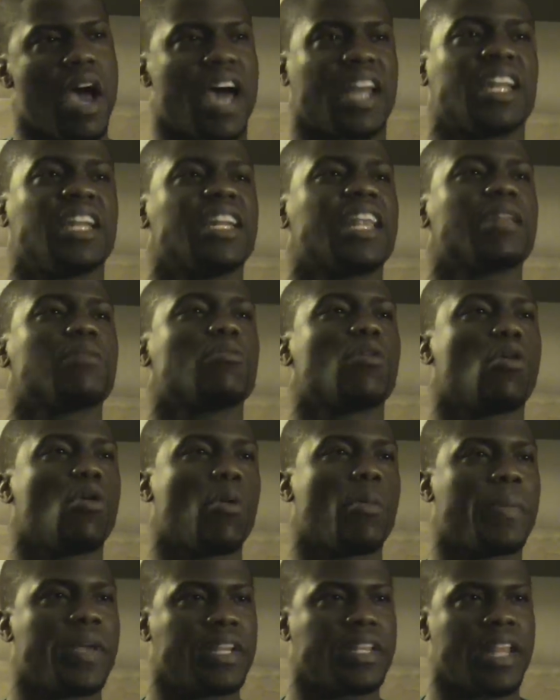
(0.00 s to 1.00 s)
I didn't let him
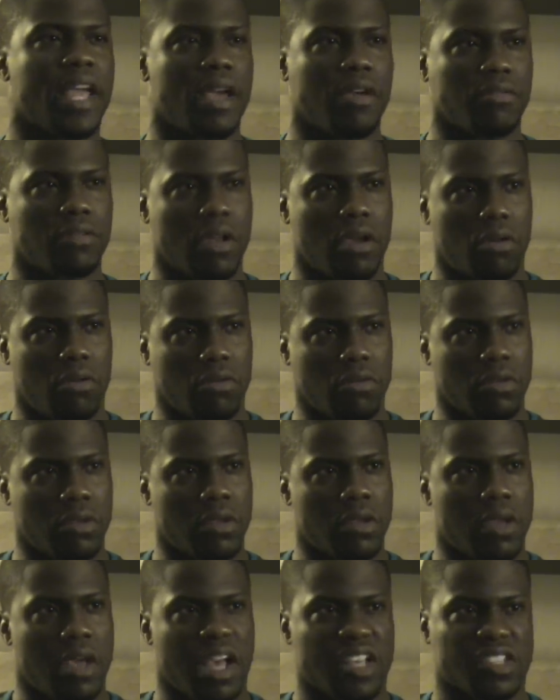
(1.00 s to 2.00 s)
hold me down though.
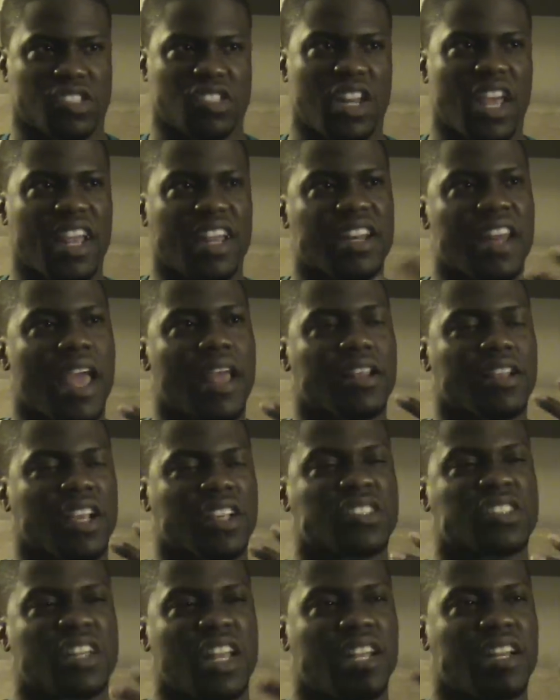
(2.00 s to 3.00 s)
I slang
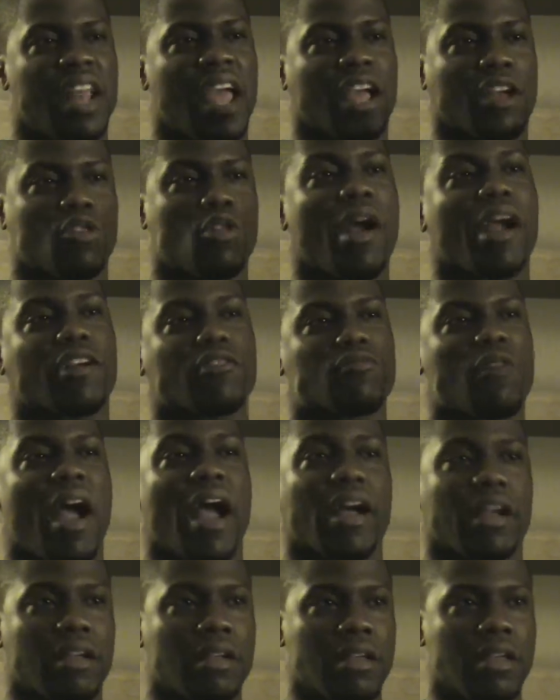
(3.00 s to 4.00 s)
that crack
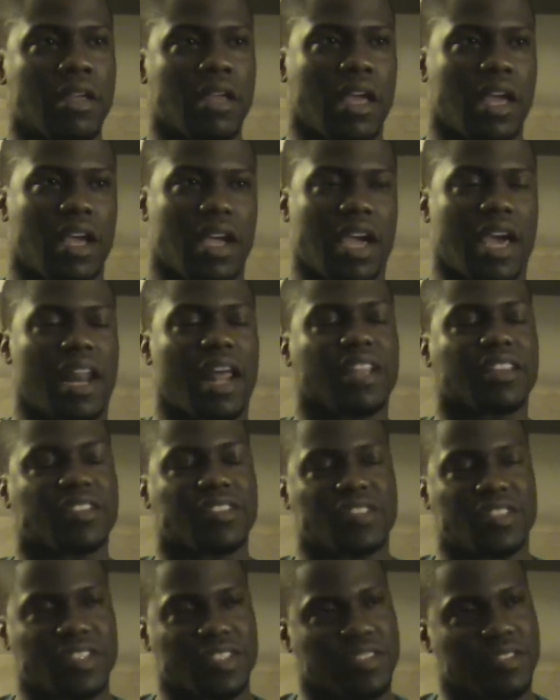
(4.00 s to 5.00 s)
rock and got out the
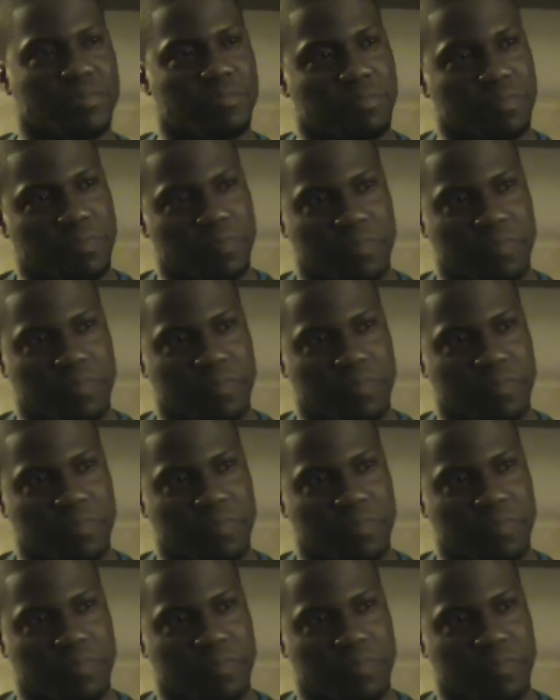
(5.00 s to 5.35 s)
system.